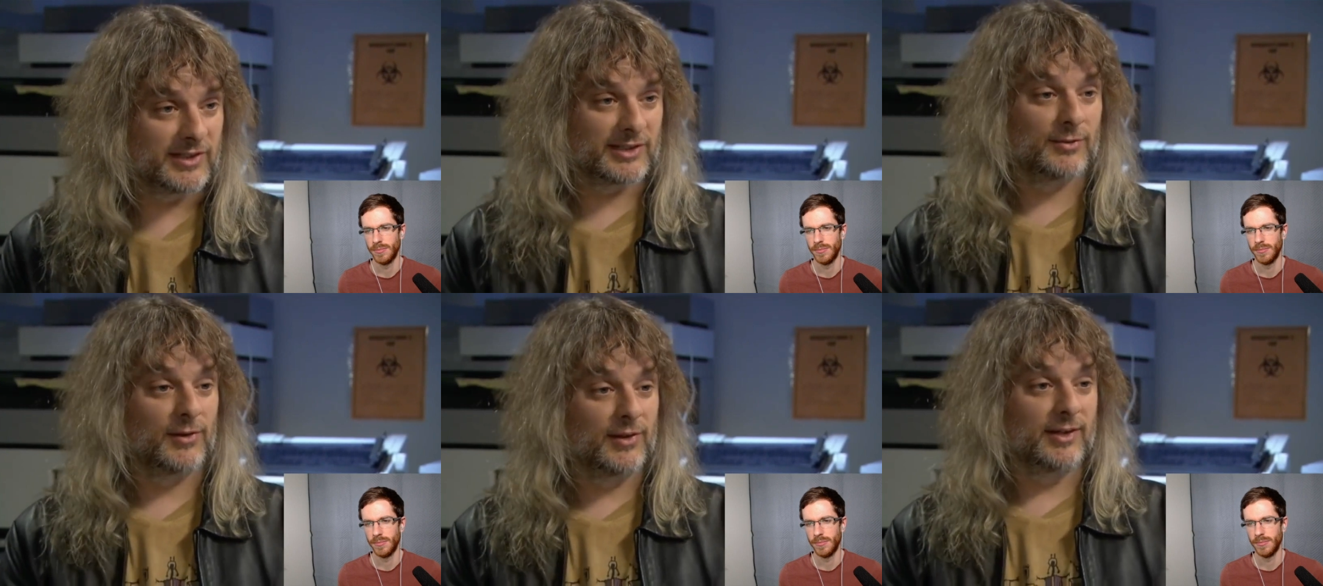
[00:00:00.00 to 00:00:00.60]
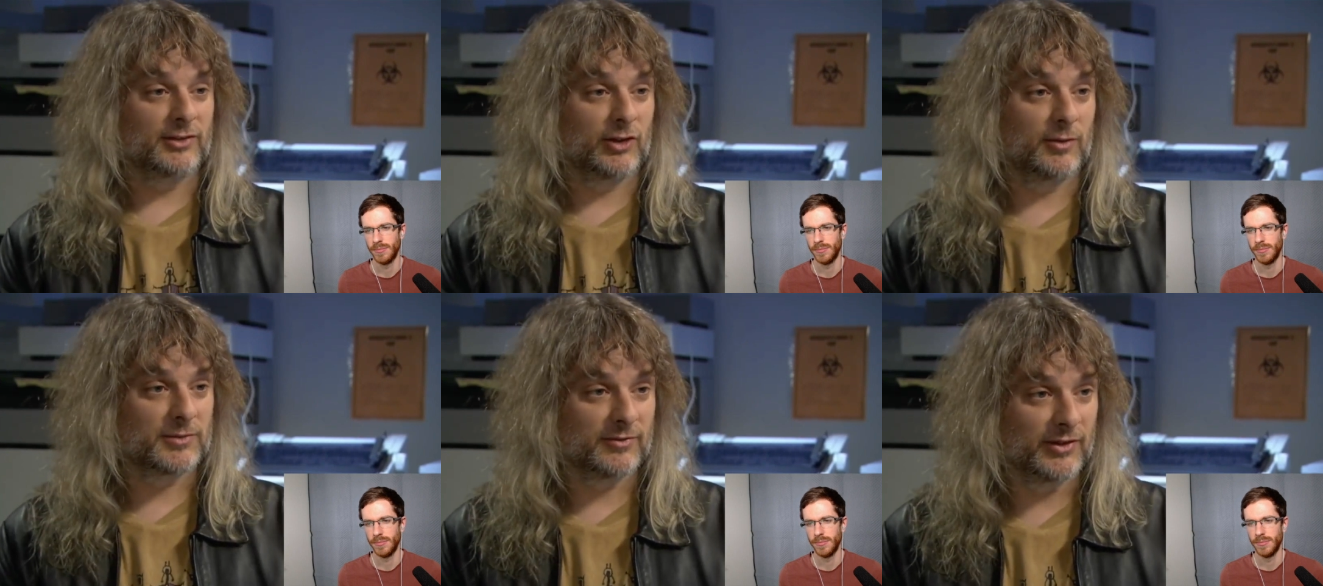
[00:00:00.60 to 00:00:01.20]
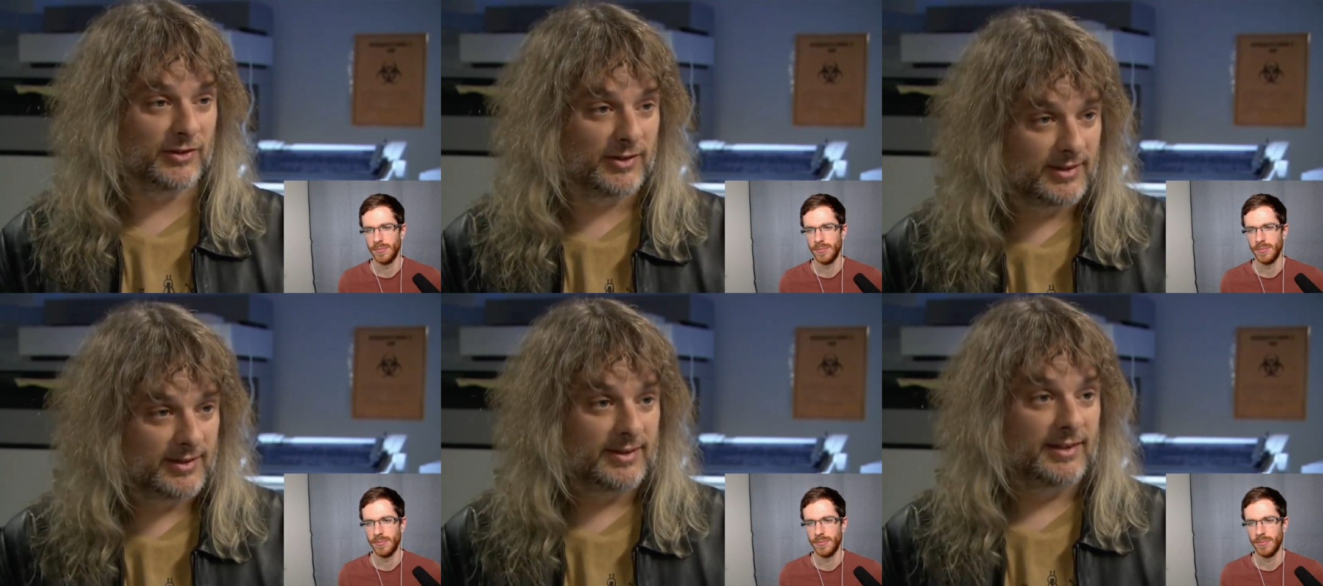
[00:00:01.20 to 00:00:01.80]
Speaker 1: So I think in terms of, you know,
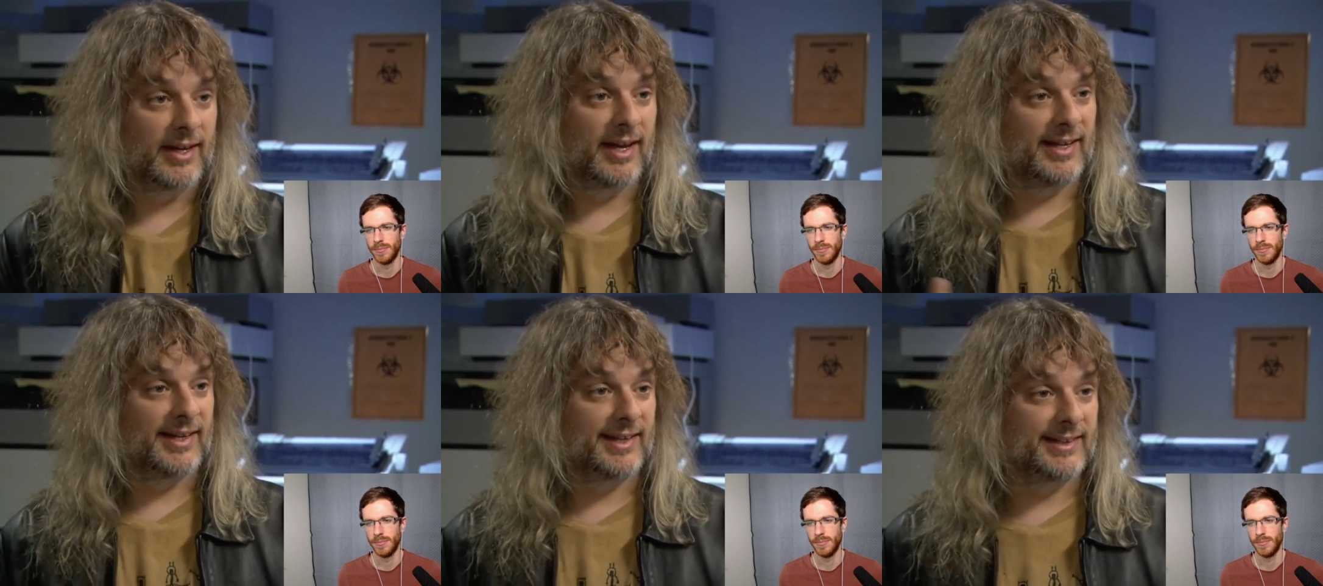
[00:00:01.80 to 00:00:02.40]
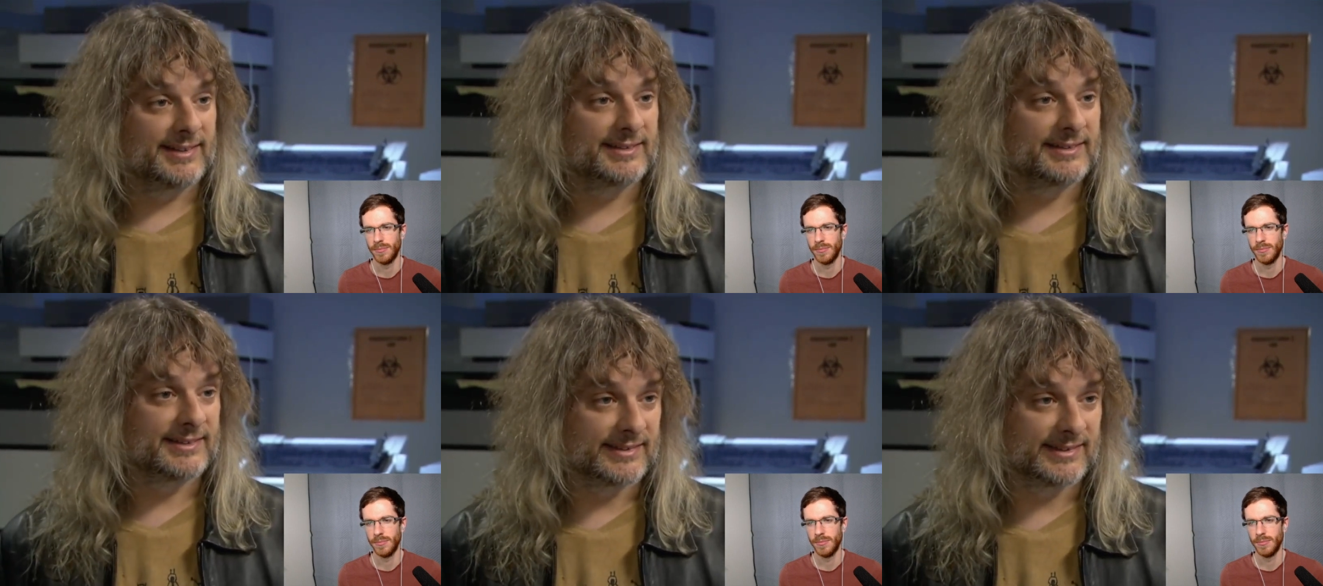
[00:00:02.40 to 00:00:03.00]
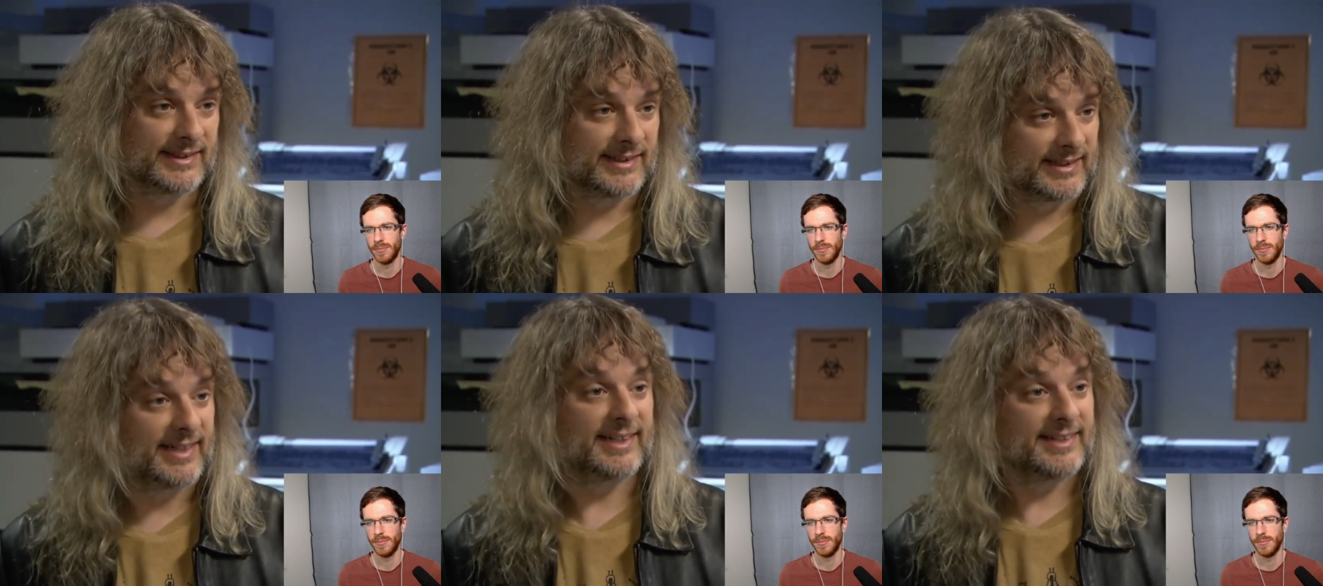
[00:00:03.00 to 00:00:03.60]
hands and uh,
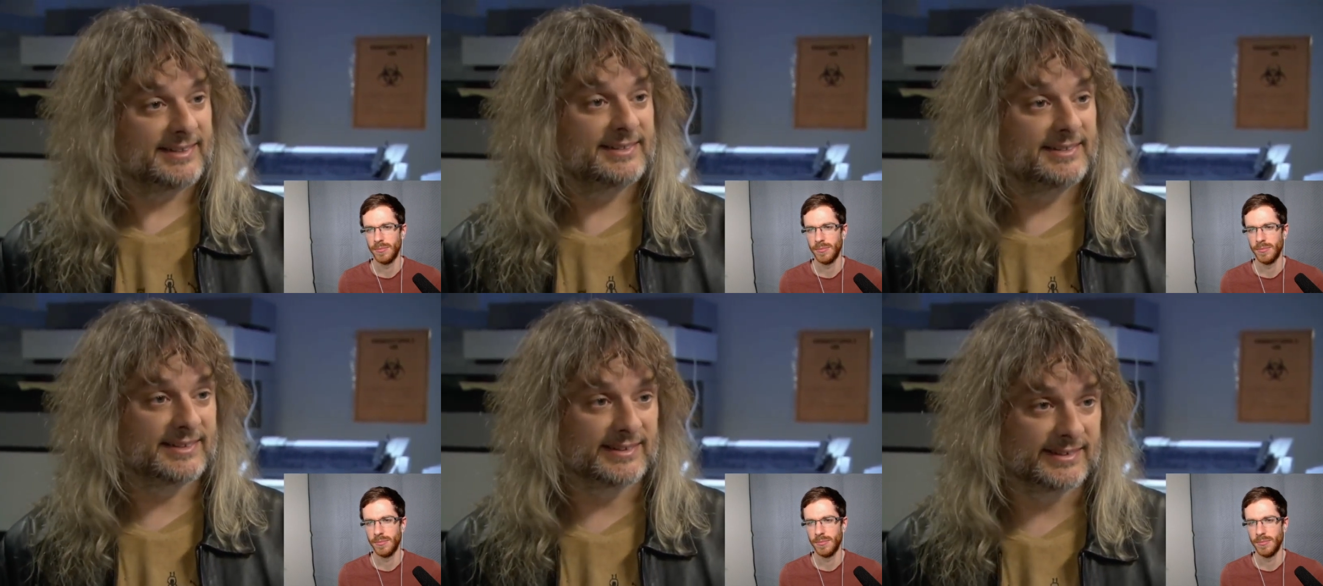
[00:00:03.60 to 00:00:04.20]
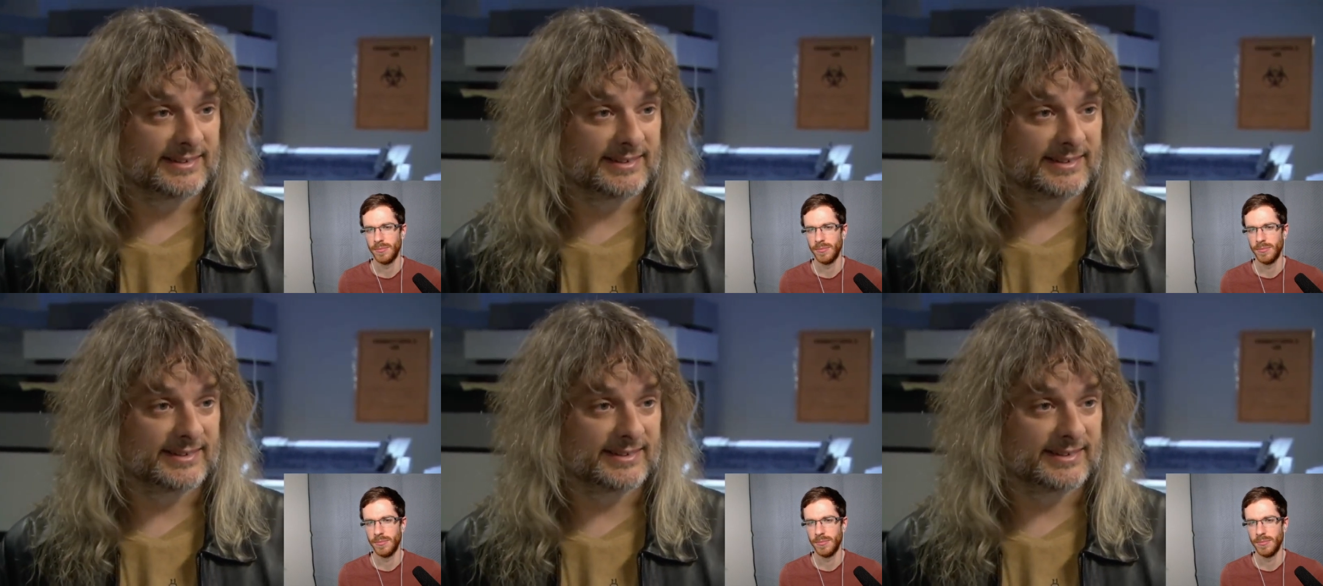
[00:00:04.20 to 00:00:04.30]
heads and